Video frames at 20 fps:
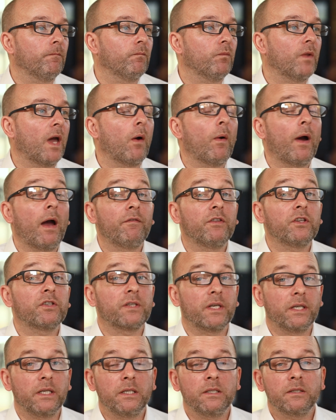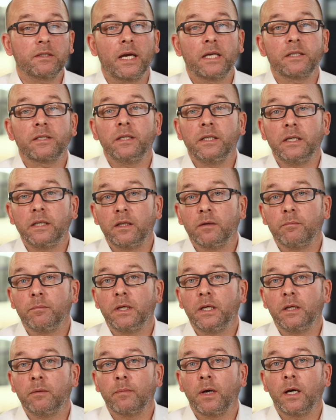now I have the settings as I need them
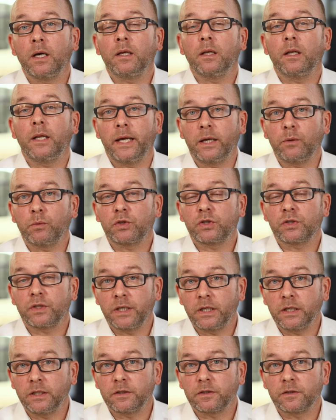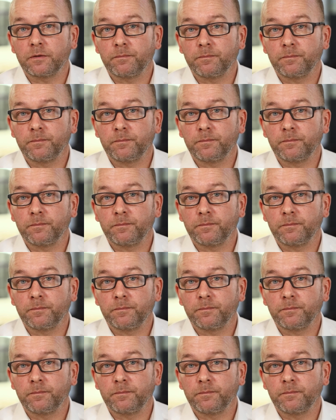in my language settings.